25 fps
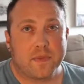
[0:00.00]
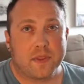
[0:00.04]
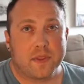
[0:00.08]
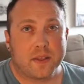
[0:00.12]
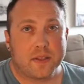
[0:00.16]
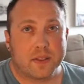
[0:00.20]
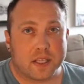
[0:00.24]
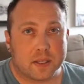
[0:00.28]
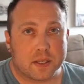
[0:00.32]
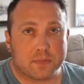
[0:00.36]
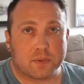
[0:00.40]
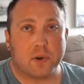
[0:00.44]

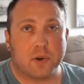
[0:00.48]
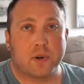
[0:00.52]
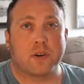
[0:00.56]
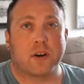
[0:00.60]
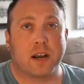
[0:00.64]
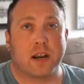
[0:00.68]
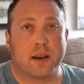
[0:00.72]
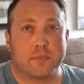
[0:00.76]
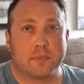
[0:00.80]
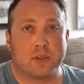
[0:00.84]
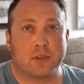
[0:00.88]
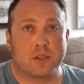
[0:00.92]
These
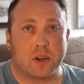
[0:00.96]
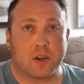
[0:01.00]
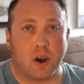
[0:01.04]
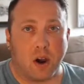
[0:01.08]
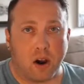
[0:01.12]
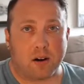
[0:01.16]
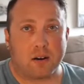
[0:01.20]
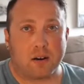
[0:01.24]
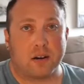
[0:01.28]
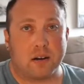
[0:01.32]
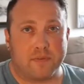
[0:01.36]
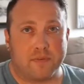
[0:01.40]
programs
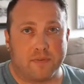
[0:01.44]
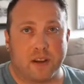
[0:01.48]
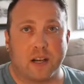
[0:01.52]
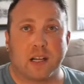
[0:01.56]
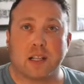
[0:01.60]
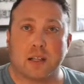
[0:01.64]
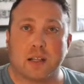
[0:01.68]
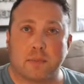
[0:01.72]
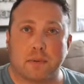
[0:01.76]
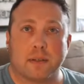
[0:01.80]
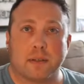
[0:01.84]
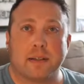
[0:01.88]
are
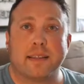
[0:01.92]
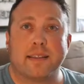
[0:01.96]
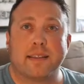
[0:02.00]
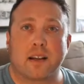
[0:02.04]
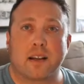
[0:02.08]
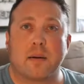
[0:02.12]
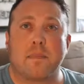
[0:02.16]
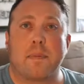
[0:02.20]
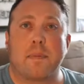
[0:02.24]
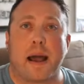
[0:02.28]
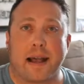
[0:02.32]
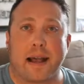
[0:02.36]
available in the
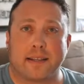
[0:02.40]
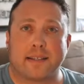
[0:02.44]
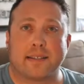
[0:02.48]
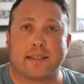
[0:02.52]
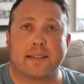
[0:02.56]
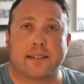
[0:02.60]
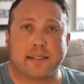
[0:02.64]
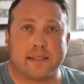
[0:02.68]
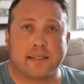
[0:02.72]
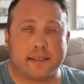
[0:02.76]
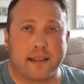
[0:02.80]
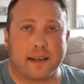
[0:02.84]

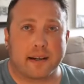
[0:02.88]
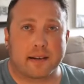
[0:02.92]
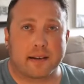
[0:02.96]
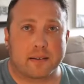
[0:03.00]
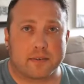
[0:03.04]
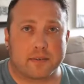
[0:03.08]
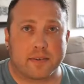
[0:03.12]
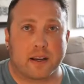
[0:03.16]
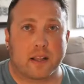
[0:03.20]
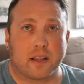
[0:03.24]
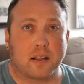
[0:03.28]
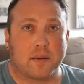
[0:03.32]
capacity that they're
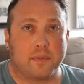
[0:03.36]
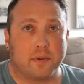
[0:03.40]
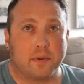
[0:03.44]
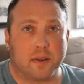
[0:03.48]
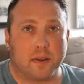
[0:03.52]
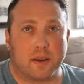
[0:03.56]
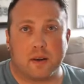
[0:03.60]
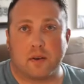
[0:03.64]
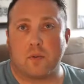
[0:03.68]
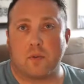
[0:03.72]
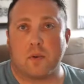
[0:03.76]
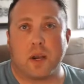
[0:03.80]
available,
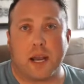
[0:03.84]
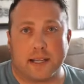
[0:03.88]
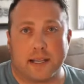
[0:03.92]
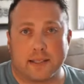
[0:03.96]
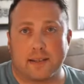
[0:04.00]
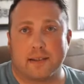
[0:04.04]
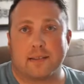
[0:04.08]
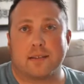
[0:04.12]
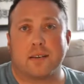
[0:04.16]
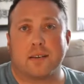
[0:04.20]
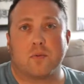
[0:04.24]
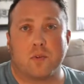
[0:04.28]
and as
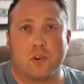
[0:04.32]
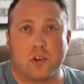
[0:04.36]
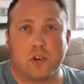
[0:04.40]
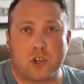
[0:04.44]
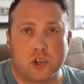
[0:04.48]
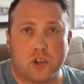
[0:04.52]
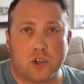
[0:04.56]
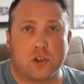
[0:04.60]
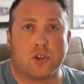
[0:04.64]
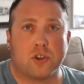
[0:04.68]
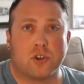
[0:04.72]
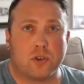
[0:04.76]
I said, we
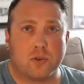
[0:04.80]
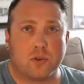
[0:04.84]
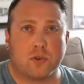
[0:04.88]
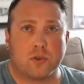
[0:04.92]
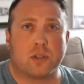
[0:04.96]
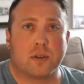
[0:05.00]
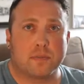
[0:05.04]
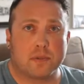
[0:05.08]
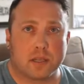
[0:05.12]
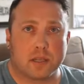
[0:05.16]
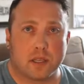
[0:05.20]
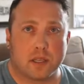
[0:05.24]
should use
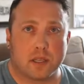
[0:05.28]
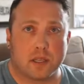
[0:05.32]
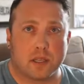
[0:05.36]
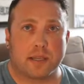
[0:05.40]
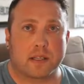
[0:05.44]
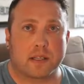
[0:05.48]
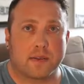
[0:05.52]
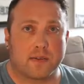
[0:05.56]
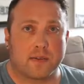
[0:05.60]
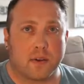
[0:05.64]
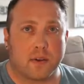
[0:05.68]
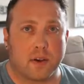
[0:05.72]
them to the
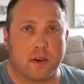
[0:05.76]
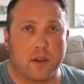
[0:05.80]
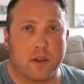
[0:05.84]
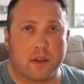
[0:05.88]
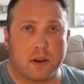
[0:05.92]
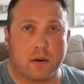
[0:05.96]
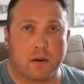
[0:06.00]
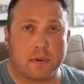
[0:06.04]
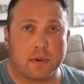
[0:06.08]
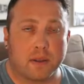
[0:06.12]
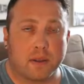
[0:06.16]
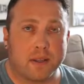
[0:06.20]
best of
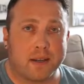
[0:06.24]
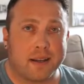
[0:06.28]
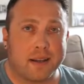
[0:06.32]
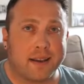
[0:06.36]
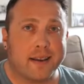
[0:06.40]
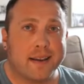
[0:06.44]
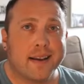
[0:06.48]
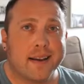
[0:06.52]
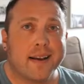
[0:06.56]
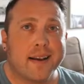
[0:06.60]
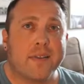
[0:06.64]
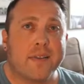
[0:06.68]
their ability.